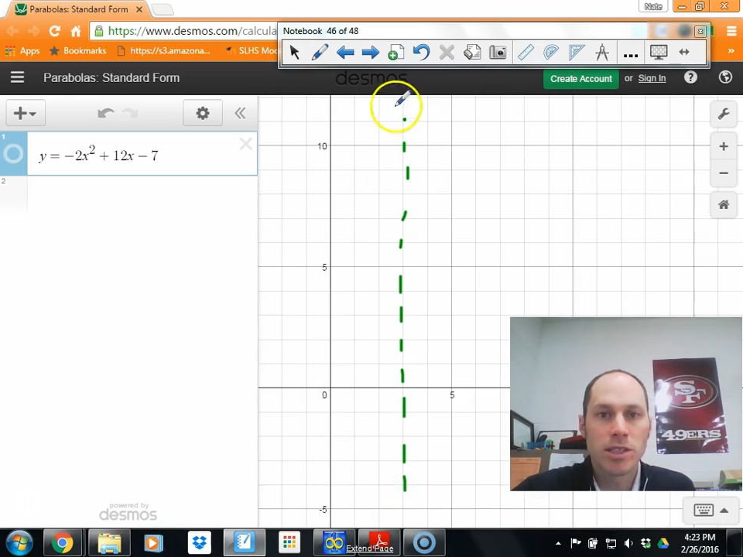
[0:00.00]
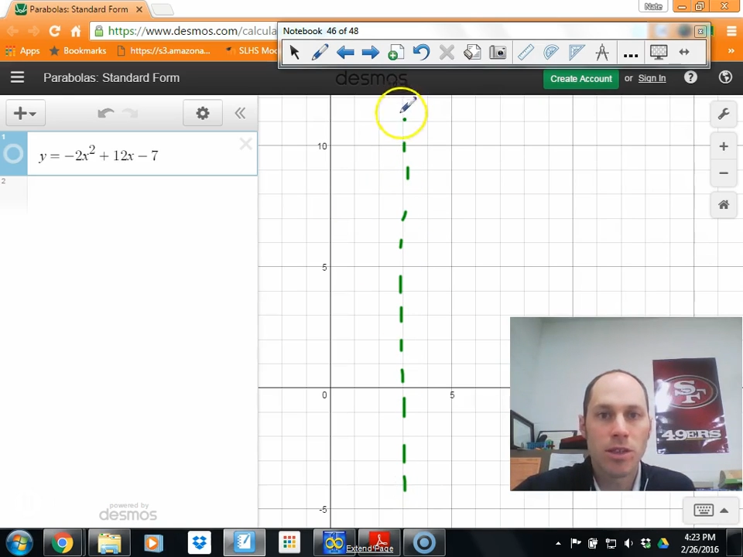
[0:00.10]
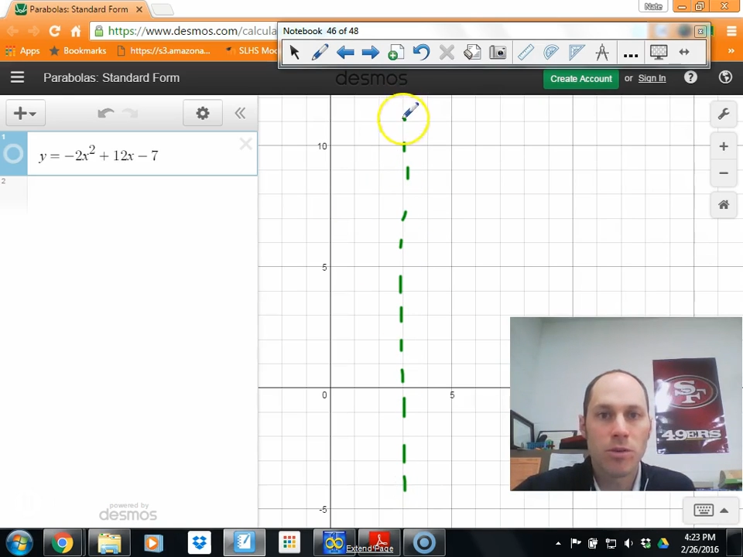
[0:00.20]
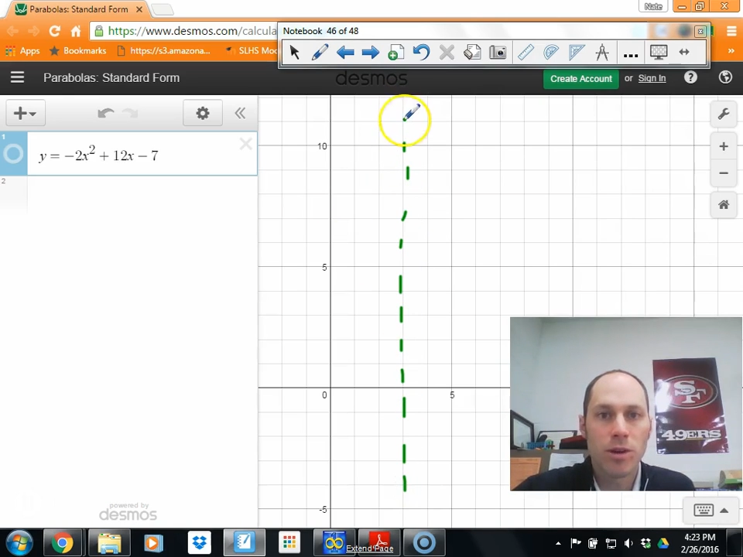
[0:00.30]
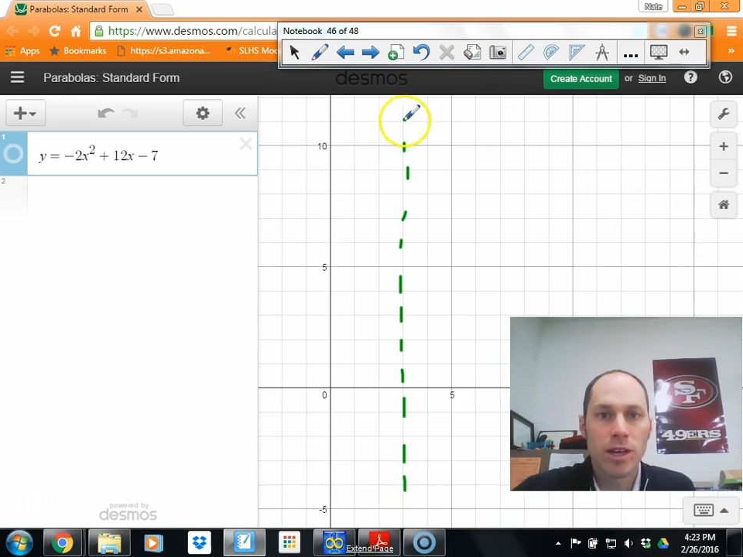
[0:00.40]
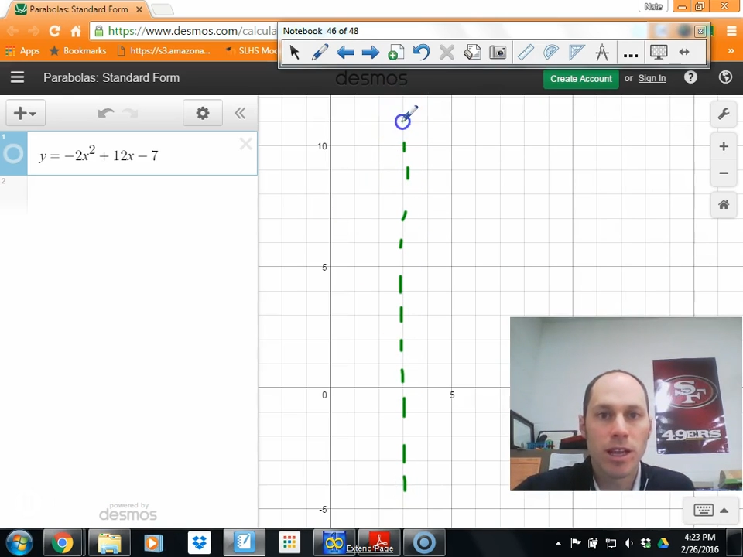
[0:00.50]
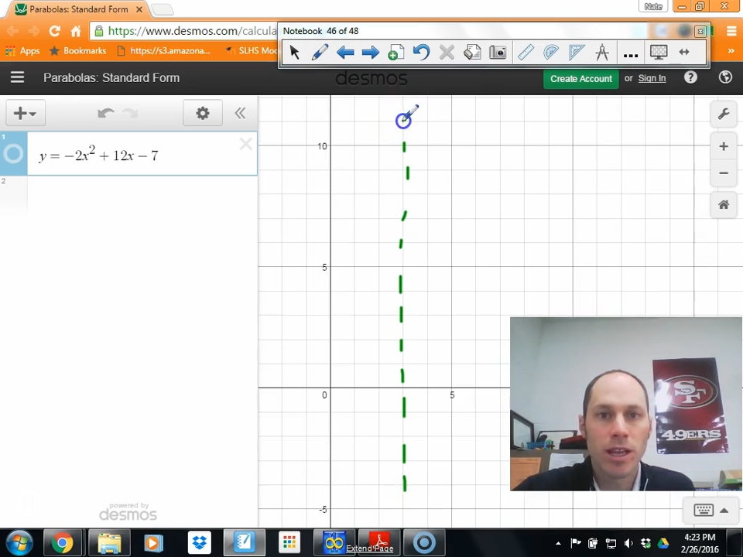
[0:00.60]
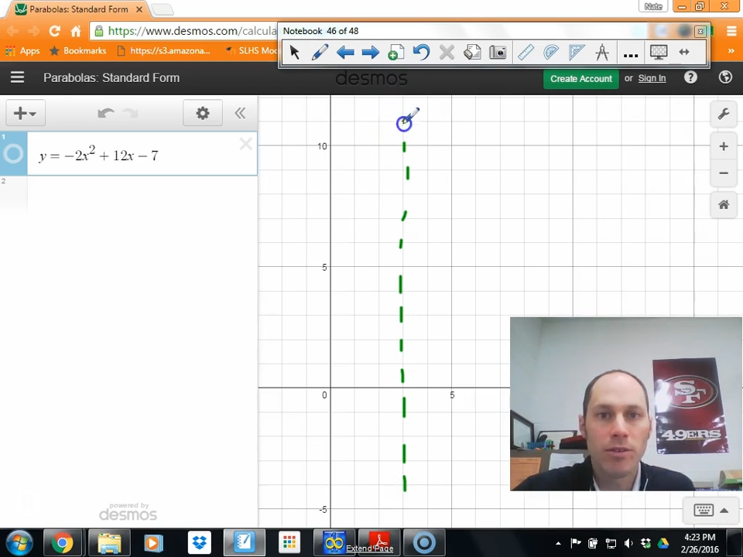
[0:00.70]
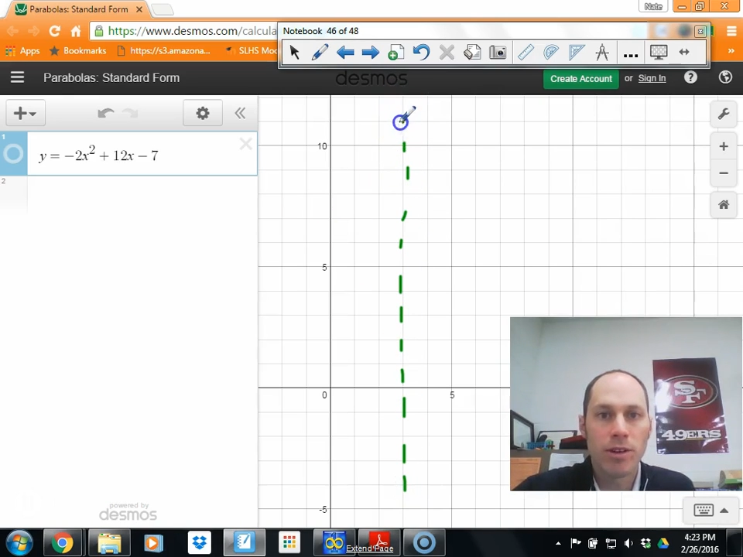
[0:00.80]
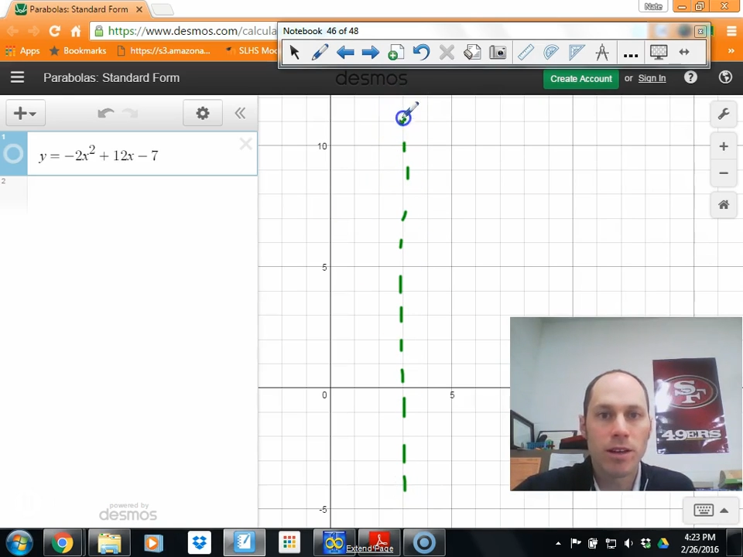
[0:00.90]
at three,
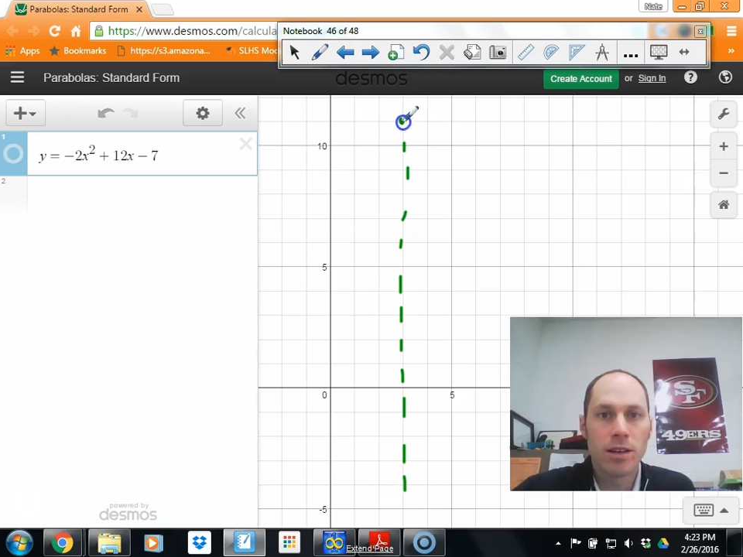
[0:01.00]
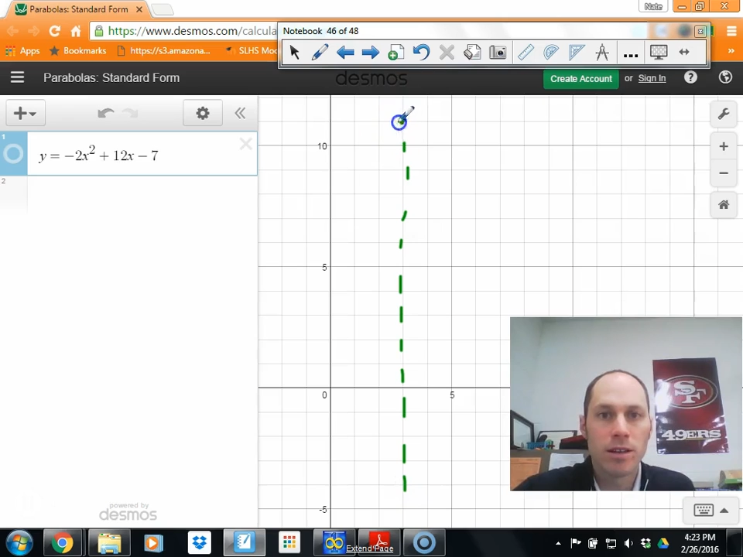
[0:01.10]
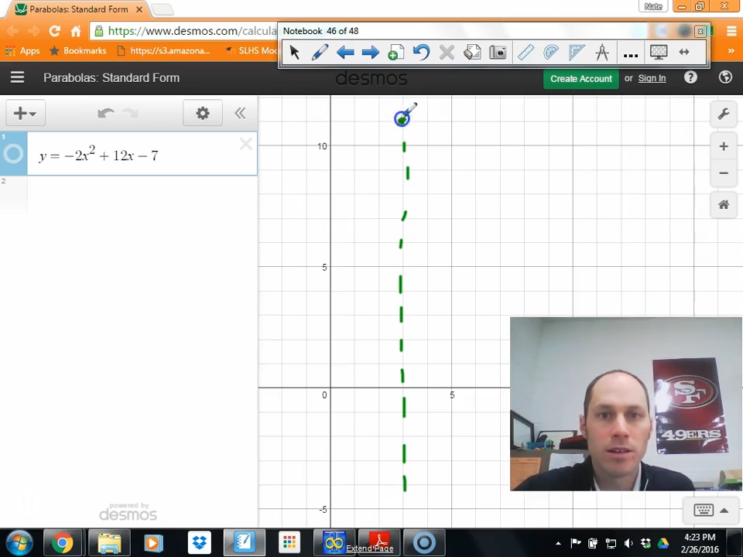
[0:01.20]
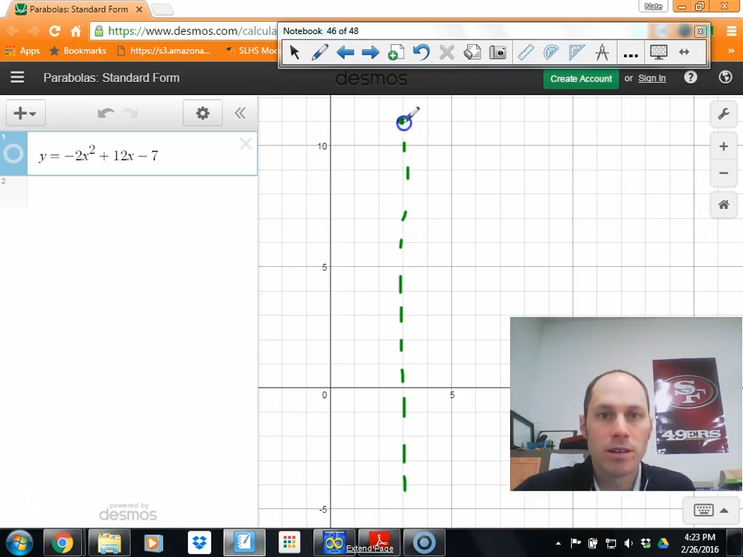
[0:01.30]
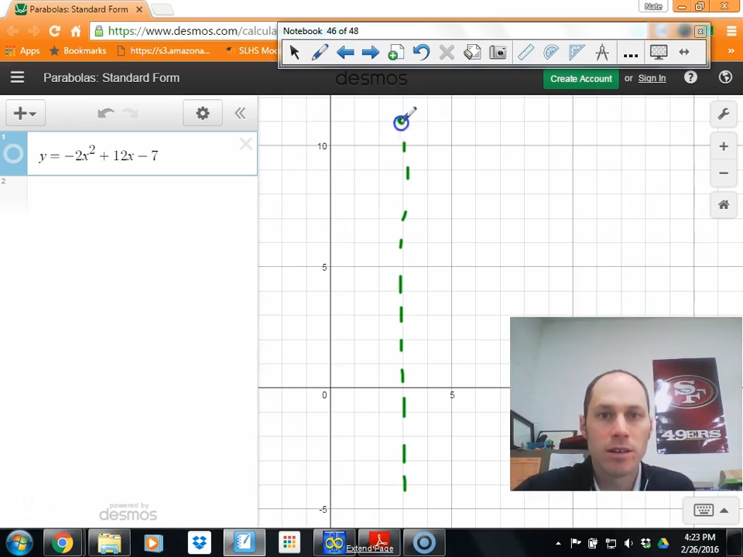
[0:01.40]
eleven,